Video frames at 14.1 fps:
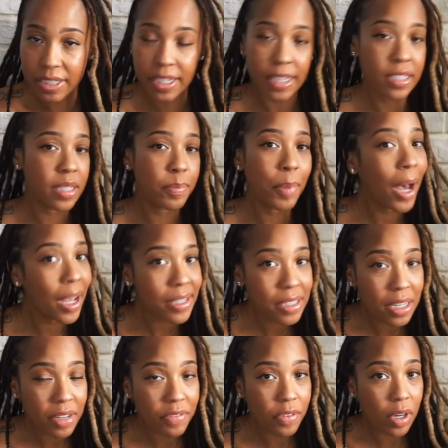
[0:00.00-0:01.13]
tested
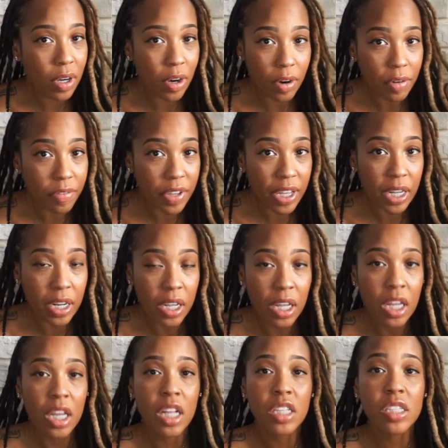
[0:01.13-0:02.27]
positive for COVID
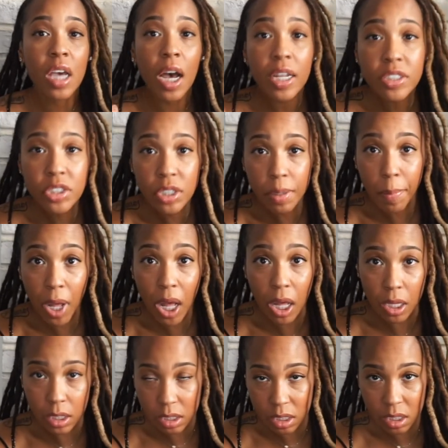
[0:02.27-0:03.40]
touched a
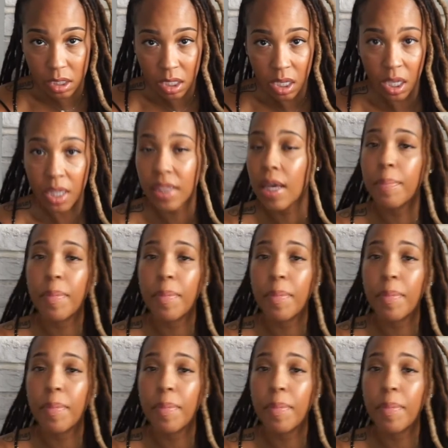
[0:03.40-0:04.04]
box. That